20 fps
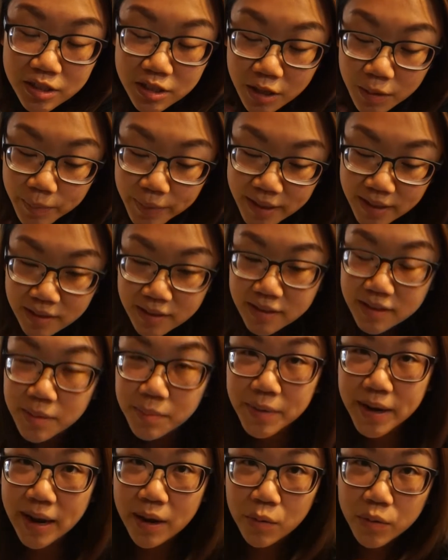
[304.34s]
start pickling
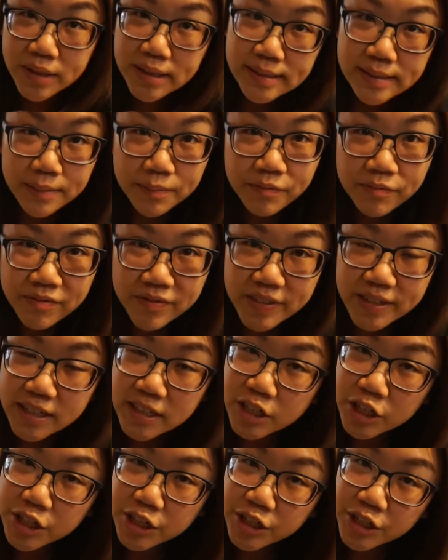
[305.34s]
them now with some
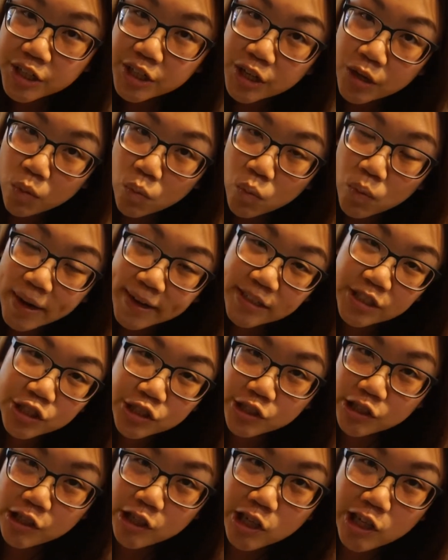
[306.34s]
vinegar, white
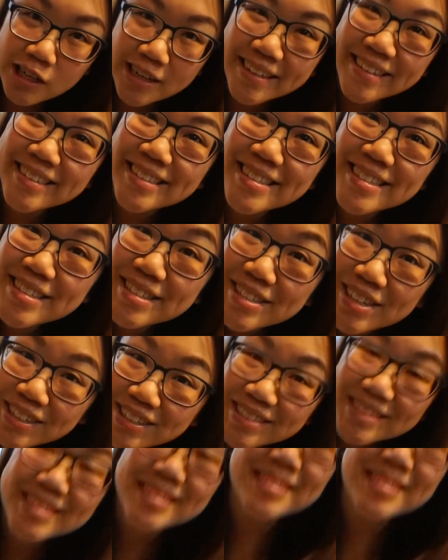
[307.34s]
sugar, and salt.